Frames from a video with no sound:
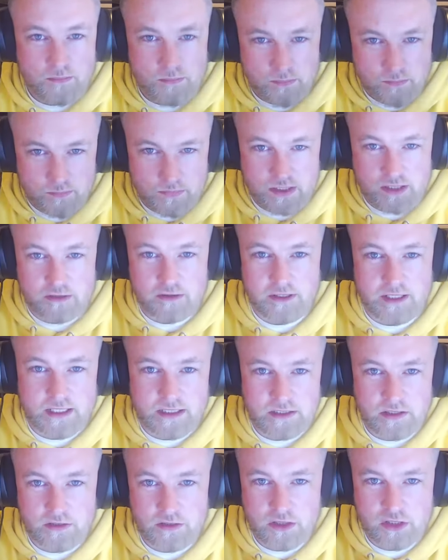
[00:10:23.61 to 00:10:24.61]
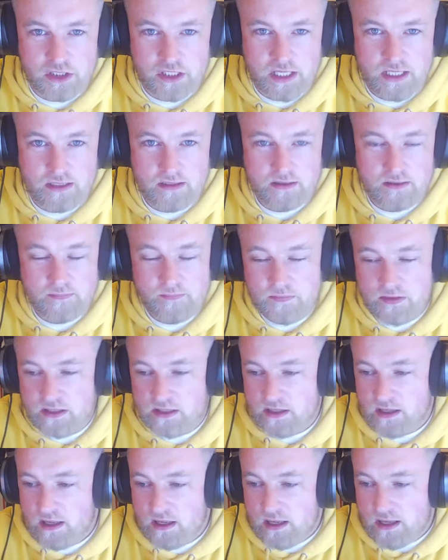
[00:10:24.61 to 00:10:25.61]
me create on the channel.
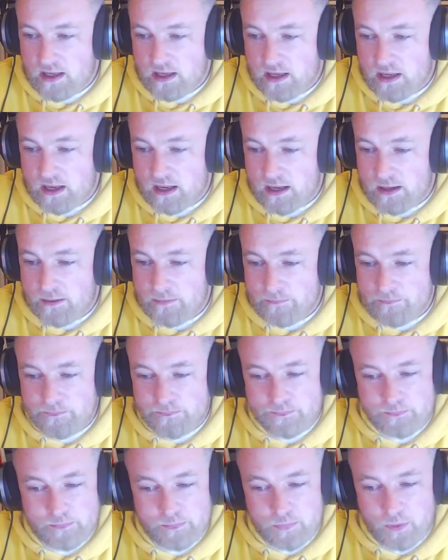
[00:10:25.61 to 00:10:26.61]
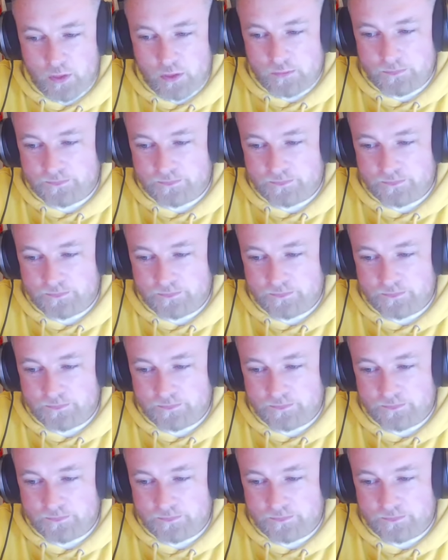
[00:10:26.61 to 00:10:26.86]
But